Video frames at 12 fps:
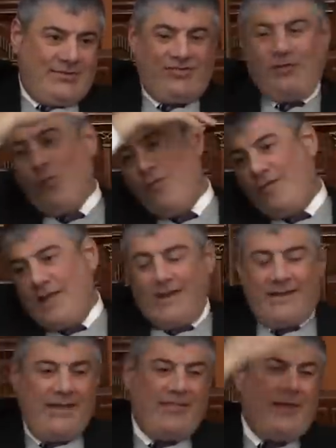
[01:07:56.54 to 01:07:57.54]
She moved
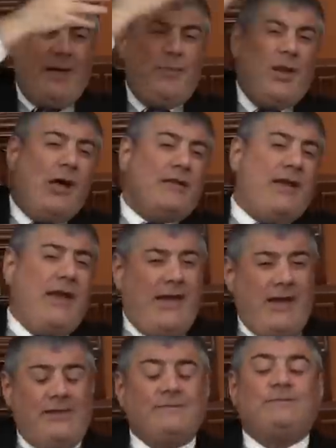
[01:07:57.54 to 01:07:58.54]
like this, her blonde
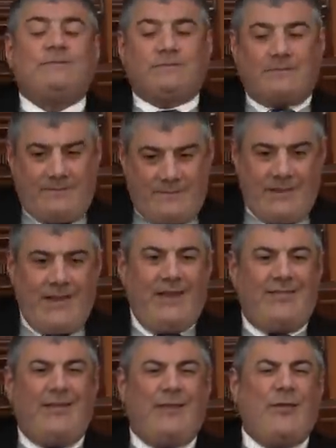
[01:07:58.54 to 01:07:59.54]
hair.
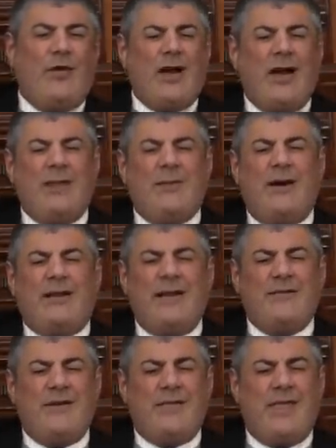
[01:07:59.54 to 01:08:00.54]
Itzik forgot about
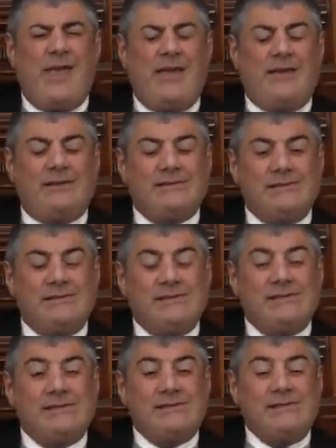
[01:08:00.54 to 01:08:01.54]
everything,
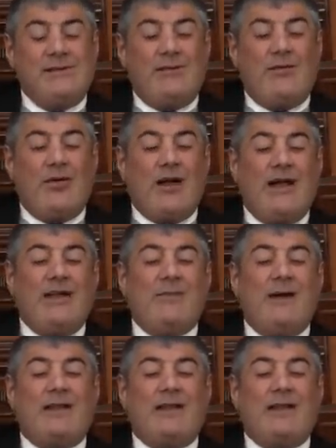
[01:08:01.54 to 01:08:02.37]
forgot